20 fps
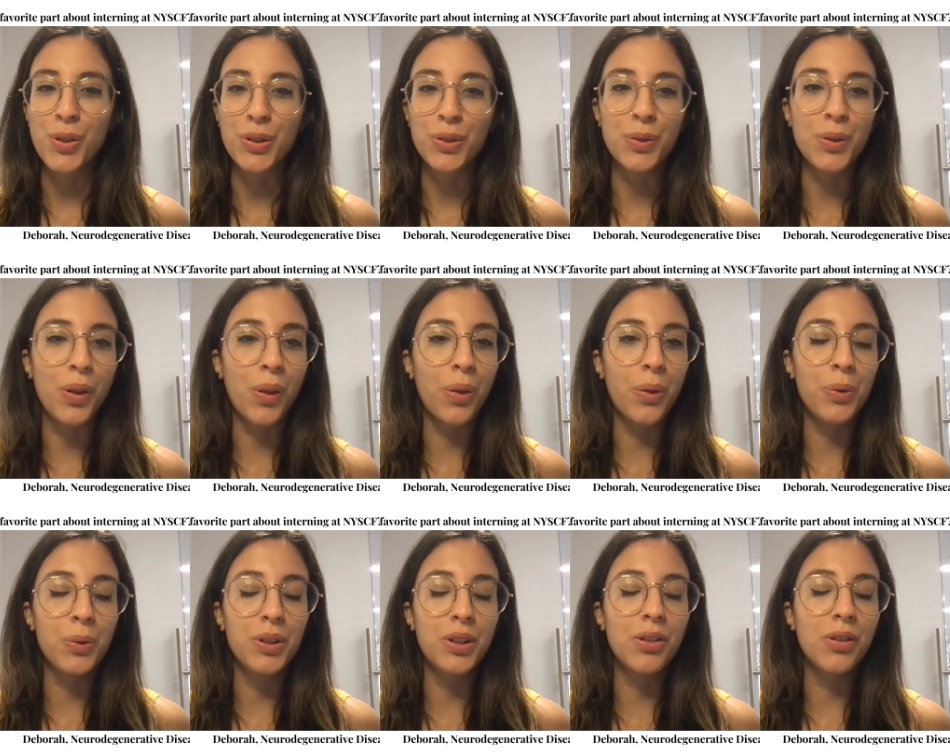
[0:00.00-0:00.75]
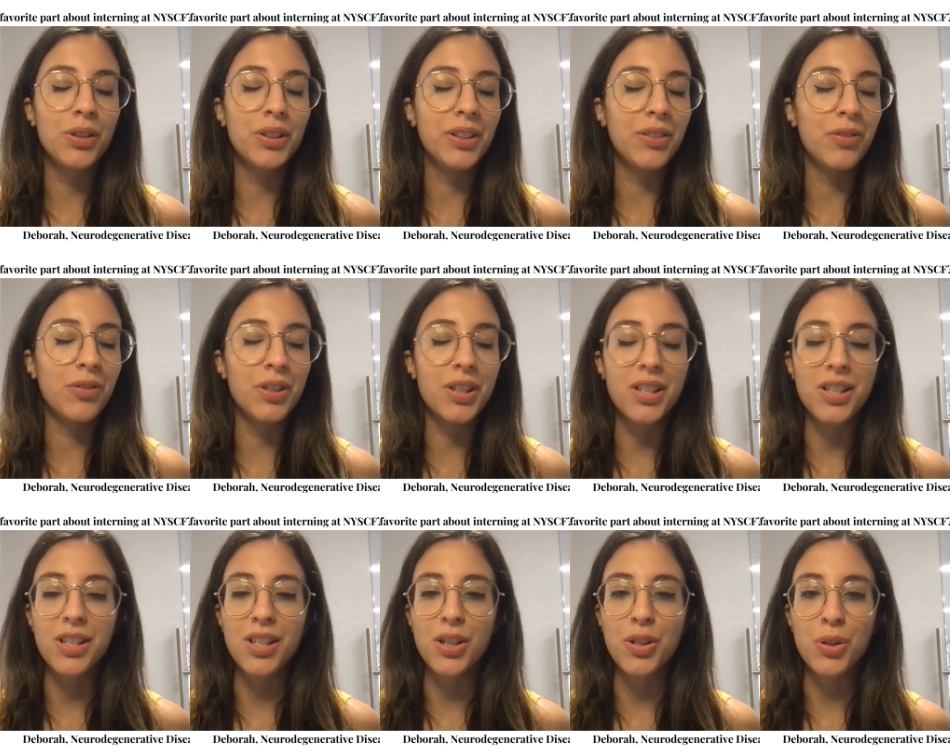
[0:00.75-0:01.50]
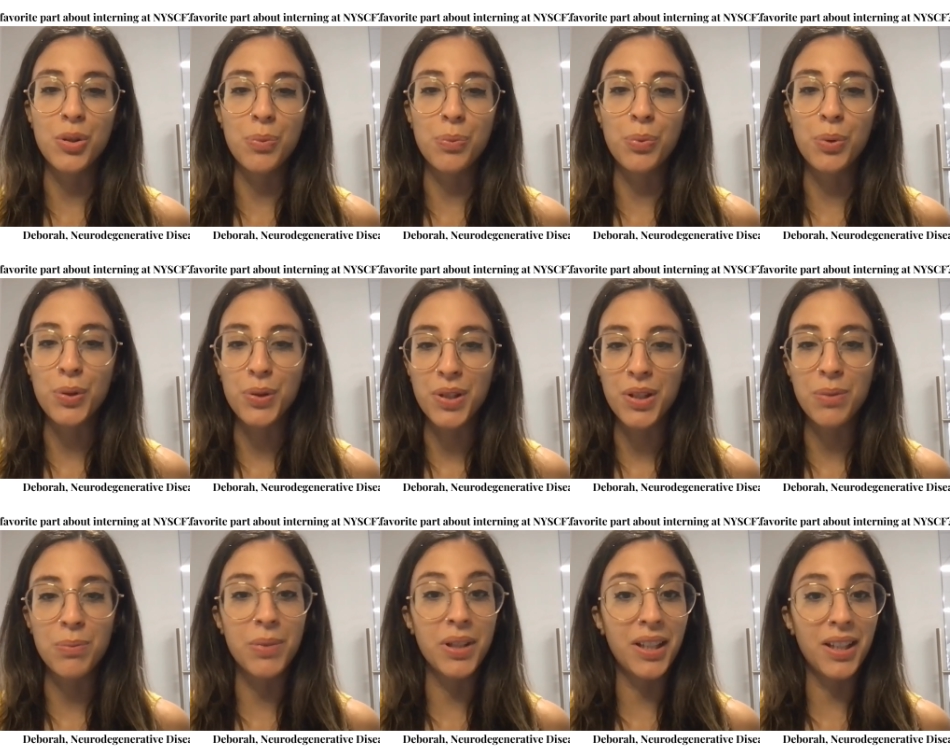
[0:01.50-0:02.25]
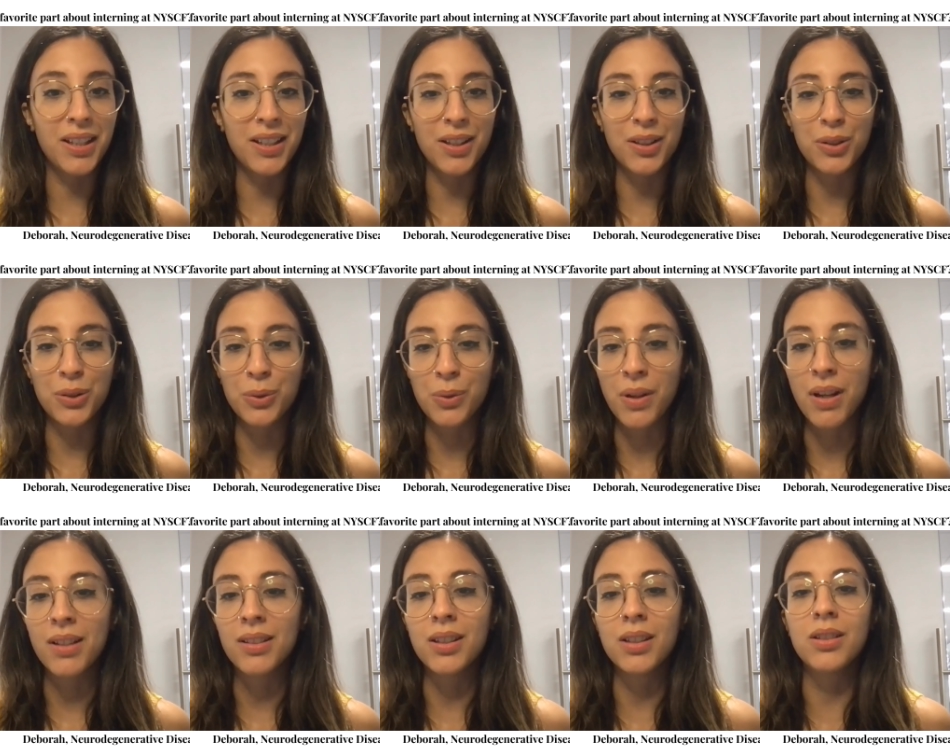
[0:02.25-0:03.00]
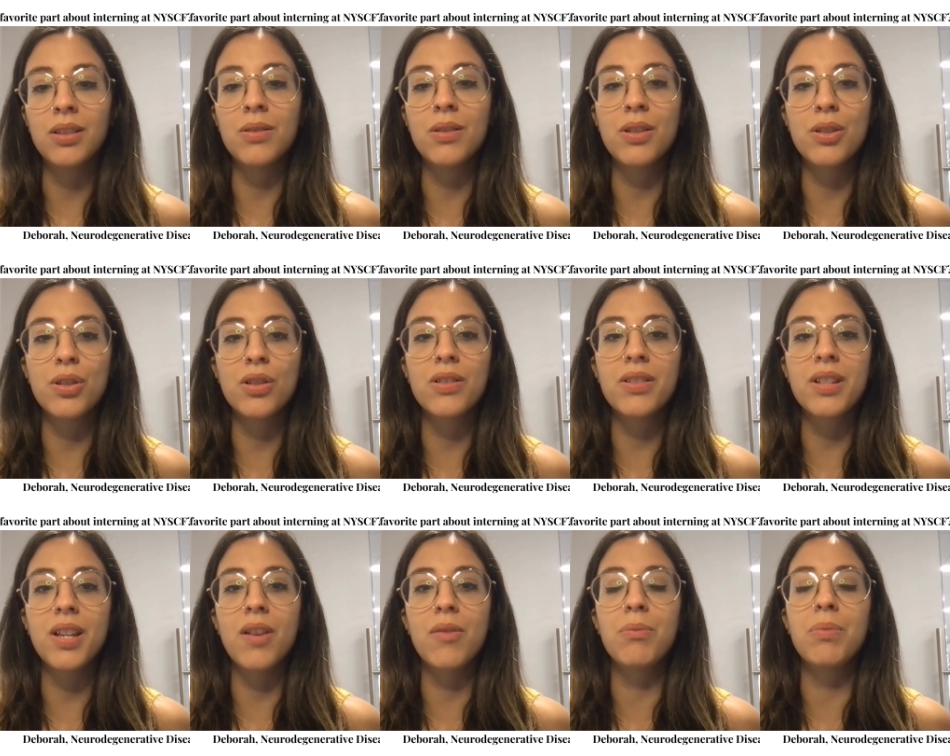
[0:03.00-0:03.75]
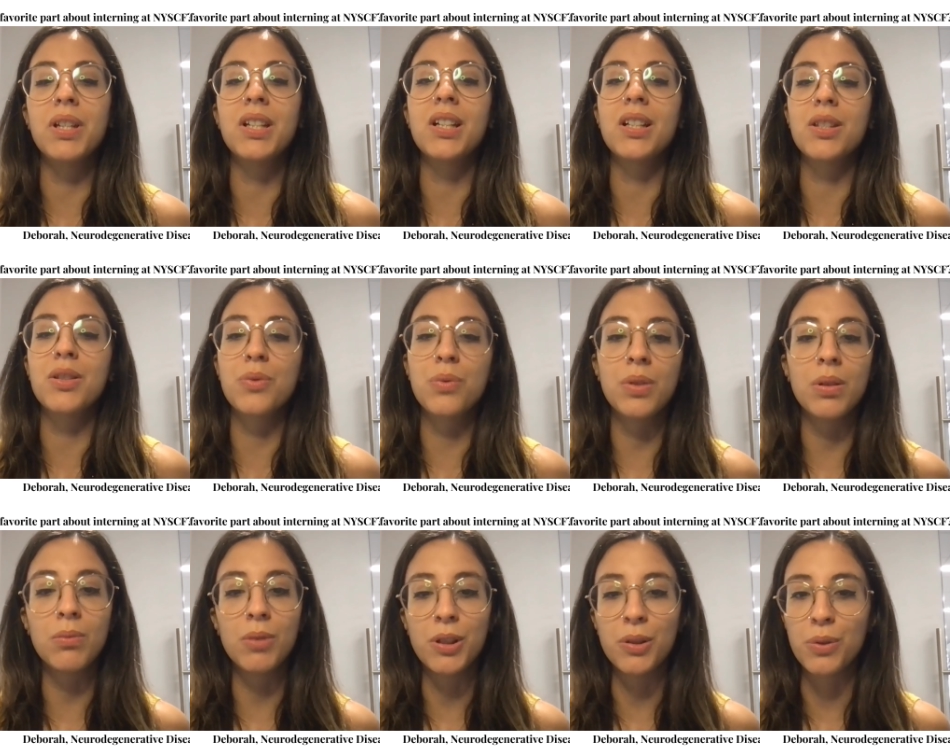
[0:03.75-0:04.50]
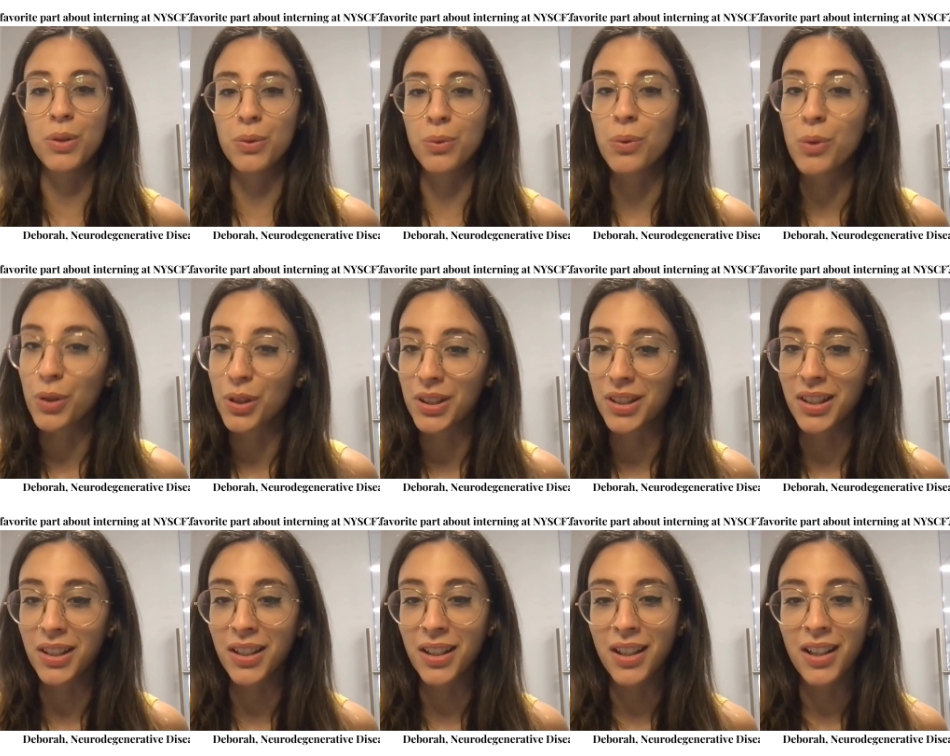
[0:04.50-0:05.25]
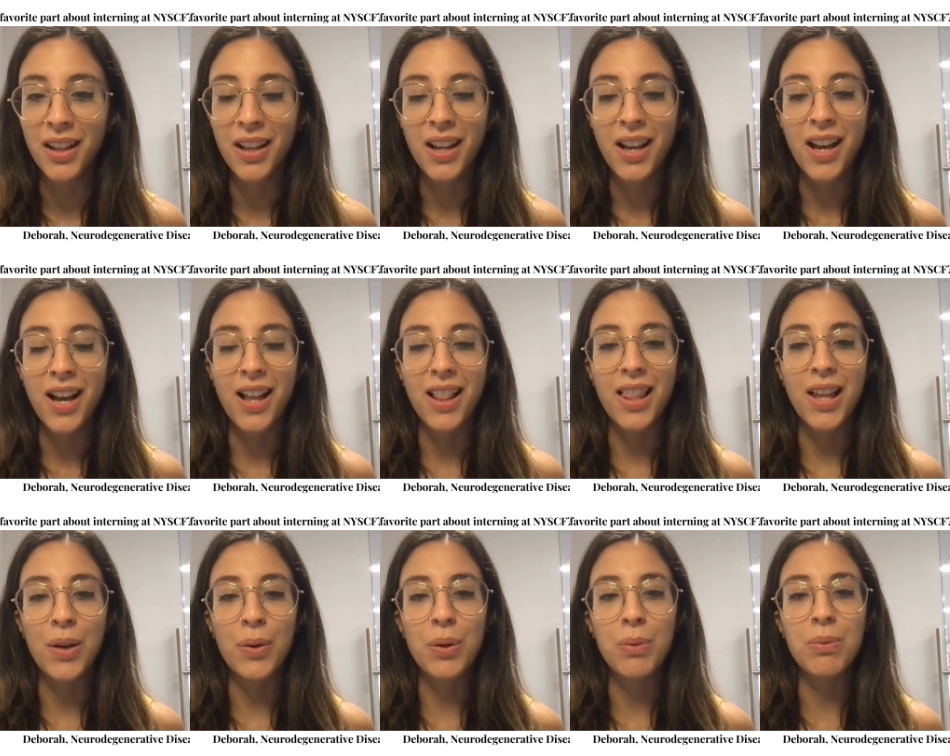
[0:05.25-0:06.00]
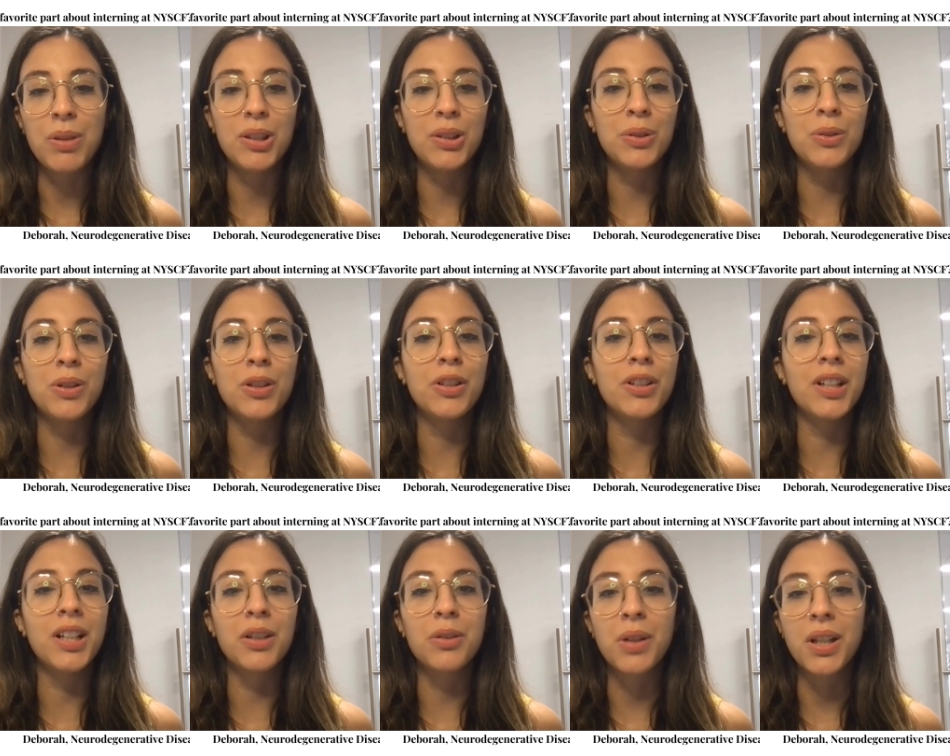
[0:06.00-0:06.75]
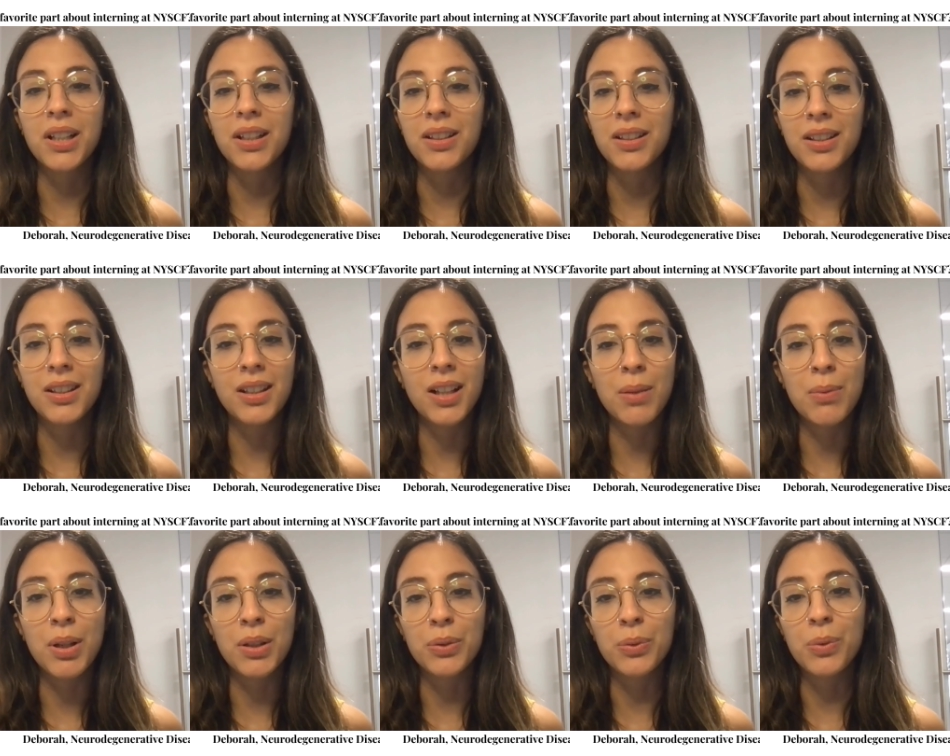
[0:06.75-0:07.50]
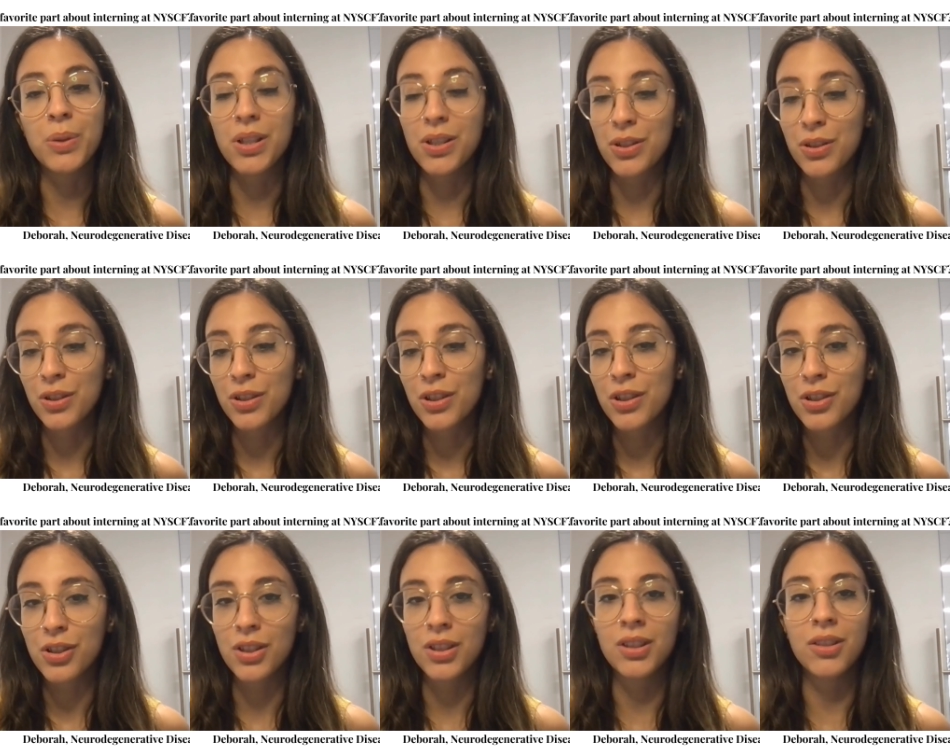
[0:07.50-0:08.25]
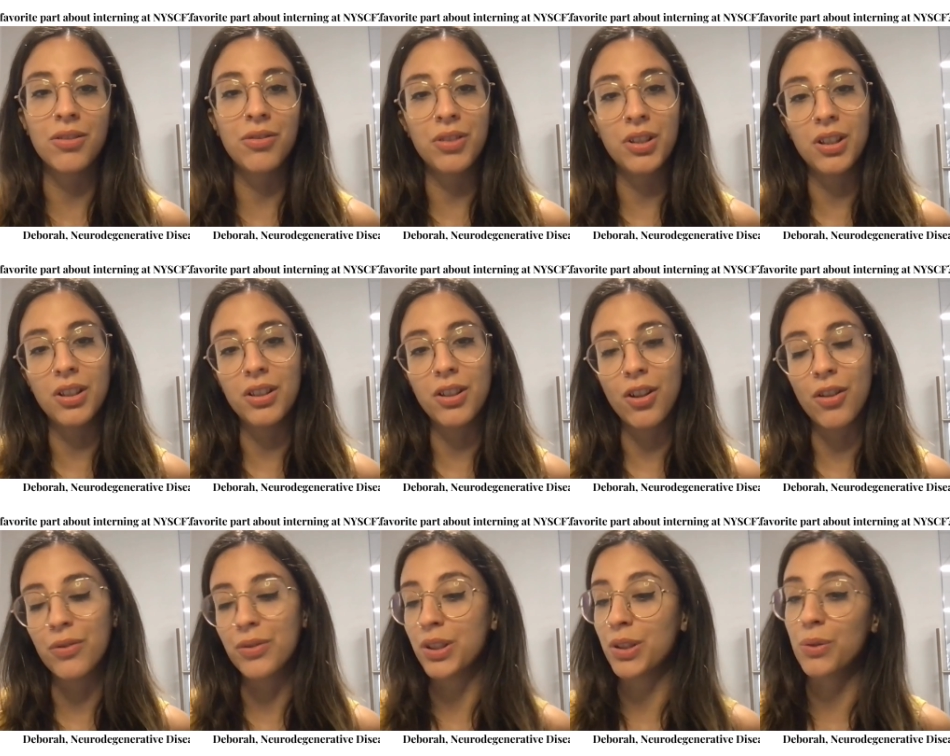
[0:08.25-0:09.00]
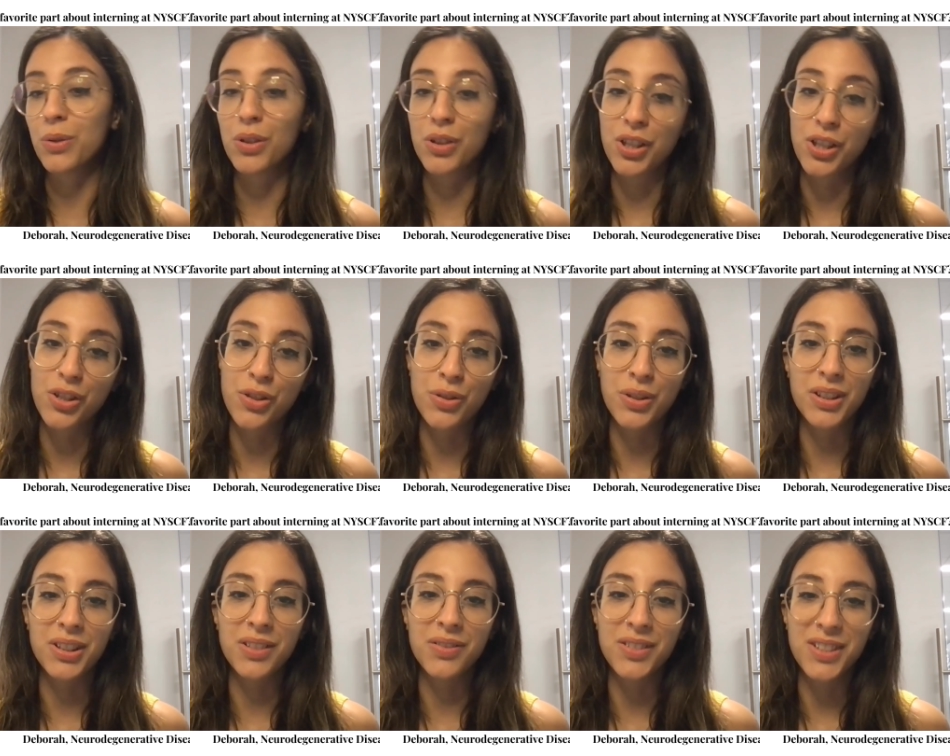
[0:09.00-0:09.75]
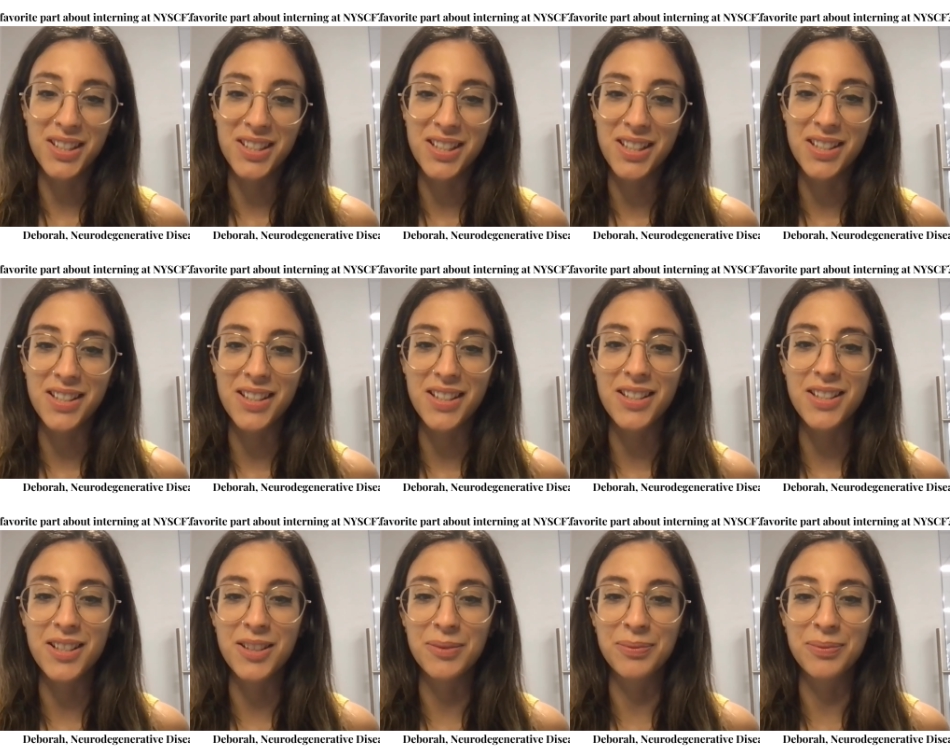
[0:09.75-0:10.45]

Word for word: going through the whole differentiation process beginning to end, and the results have been extremely rewarding, allowing me to learn a great deal about research in the field of neurodegenerative diseases.